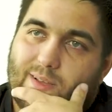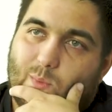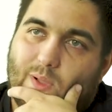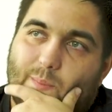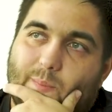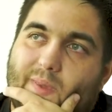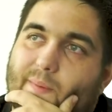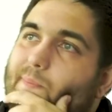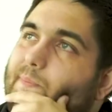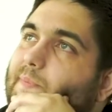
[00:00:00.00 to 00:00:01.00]
Let me
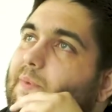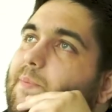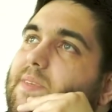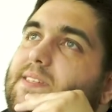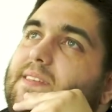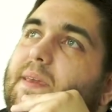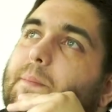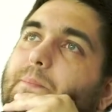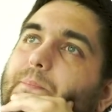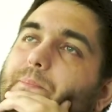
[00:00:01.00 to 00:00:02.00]
see.
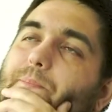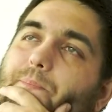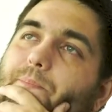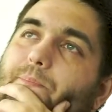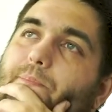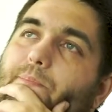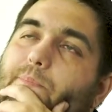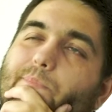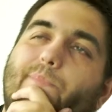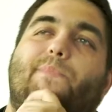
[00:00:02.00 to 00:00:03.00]

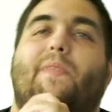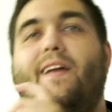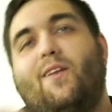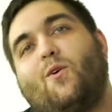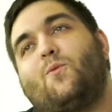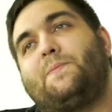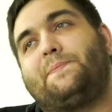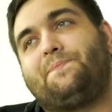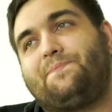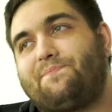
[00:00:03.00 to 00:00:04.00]
I know.
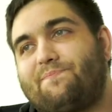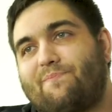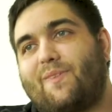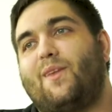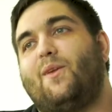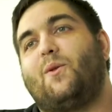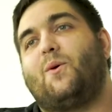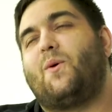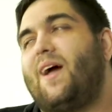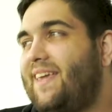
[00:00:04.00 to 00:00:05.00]

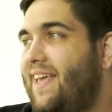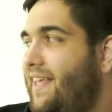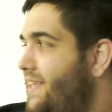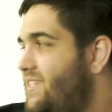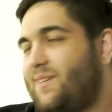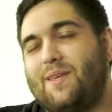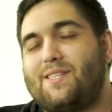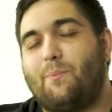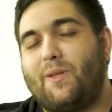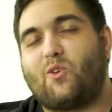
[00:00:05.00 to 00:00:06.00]
I get
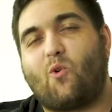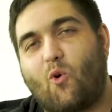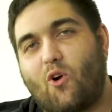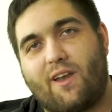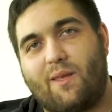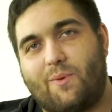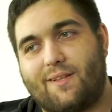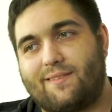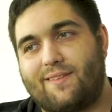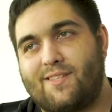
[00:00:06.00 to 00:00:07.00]
it's a bit corny,
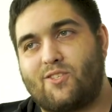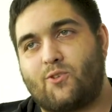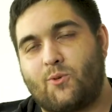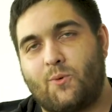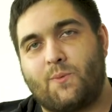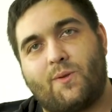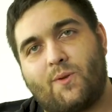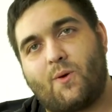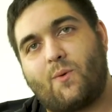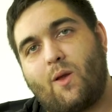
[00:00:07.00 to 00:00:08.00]
but it's true.
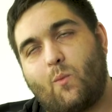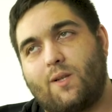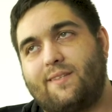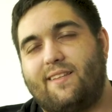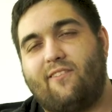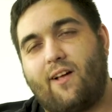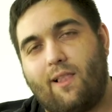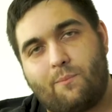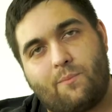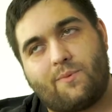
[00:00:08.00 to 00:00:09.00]
I want to
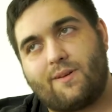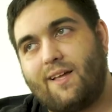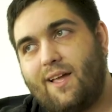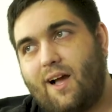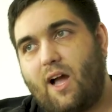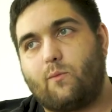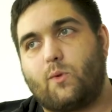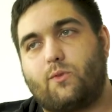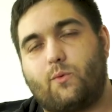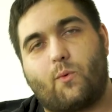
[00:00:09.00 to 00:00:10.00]
develop, I
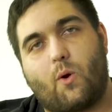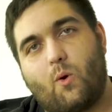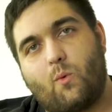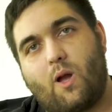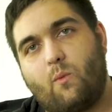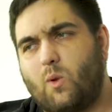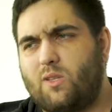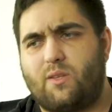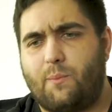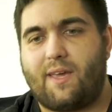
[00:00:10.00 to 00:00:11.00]
want to grow, I
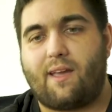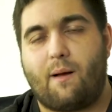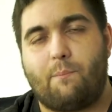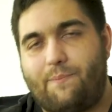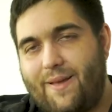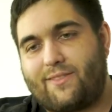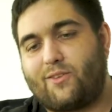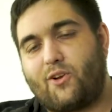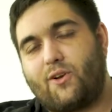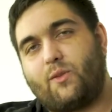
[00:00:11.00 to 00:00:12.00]
want to become
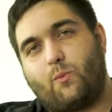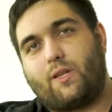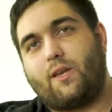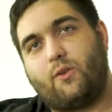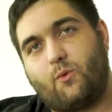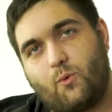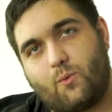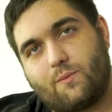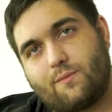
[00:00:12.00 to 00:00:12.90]
better at what I do.